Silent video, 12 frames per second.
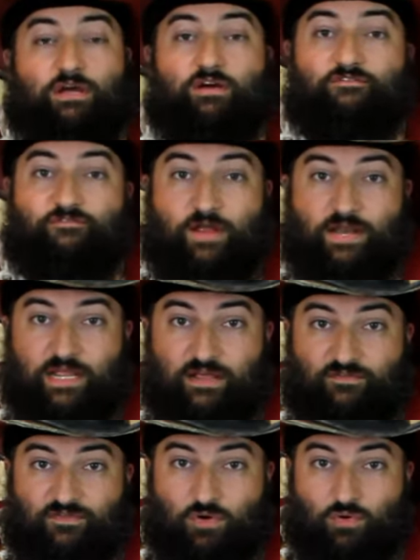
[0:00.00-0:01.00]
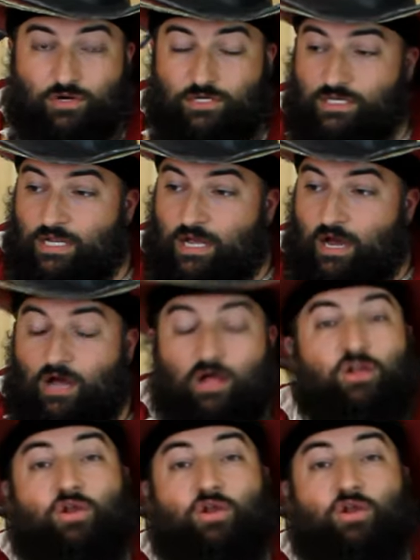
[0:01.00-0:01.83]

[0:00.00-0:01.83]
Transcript: uh, friendly, of course. A,